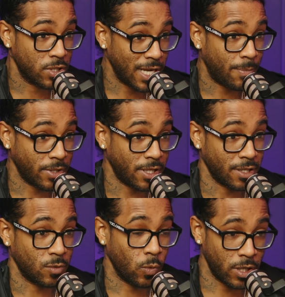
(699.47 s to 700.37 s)
separate
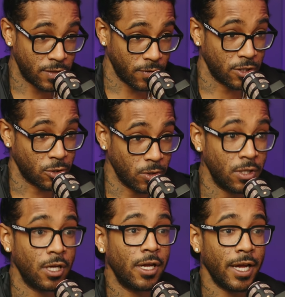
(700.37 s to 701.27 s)
things. One is virtual
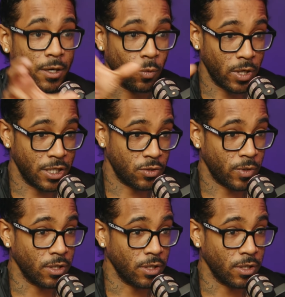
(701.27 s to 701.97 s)
and one is real.